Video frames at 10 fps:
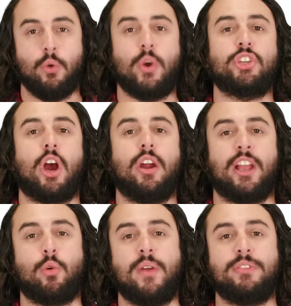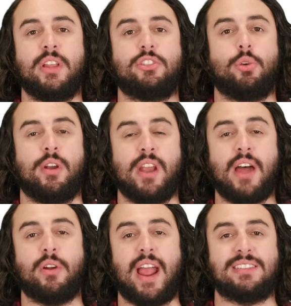which are equivalent to
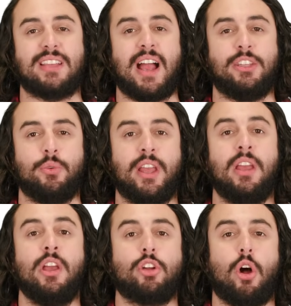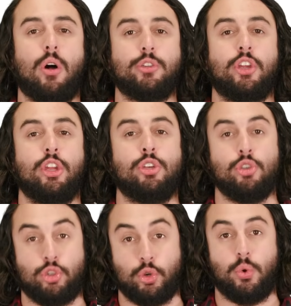another S I unit called
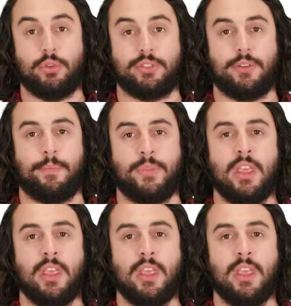joules.